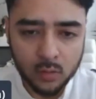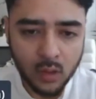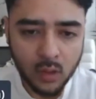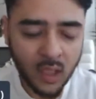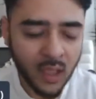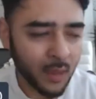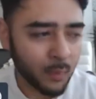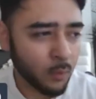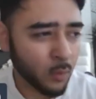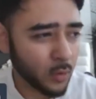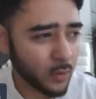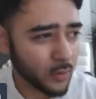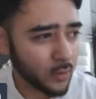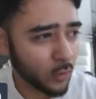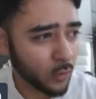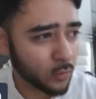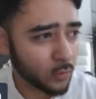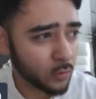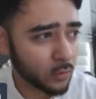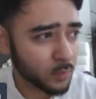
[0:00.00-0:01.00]

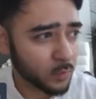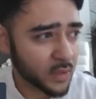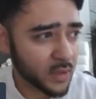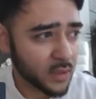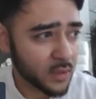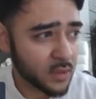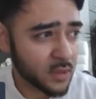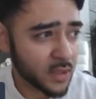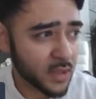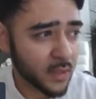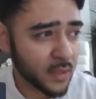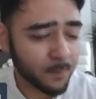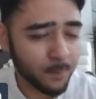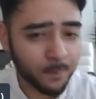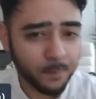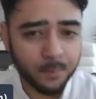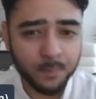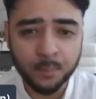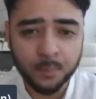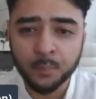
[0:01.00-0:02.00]
Mollycoddled means
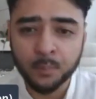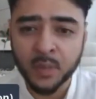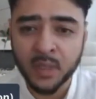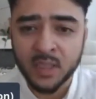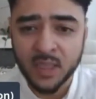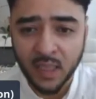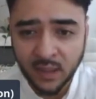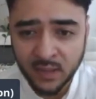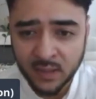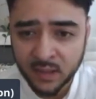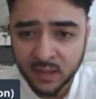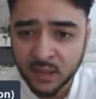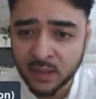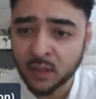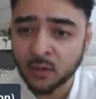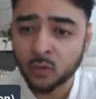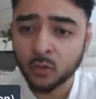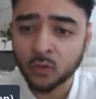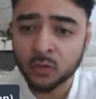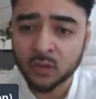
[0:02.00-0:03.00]
protected
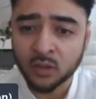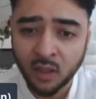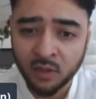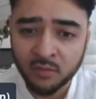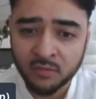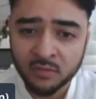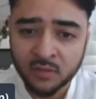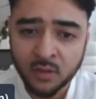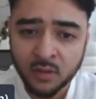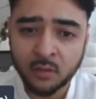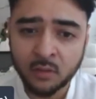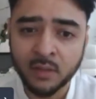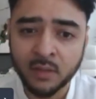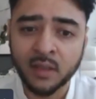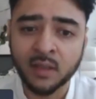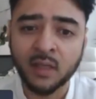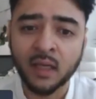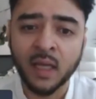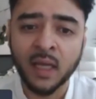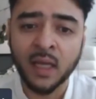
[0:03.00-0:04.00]
and looked after,
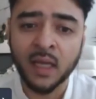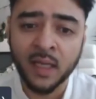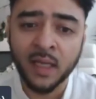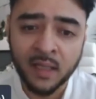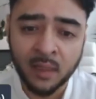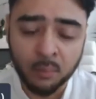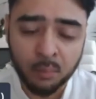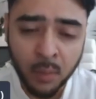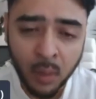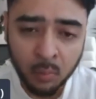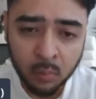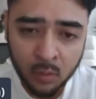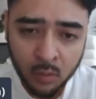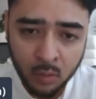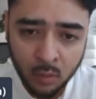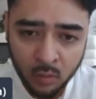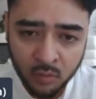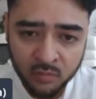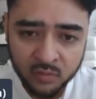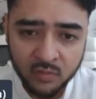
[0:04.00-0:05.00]
and in a
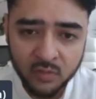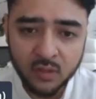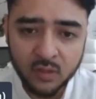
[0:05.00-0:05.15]
bubble of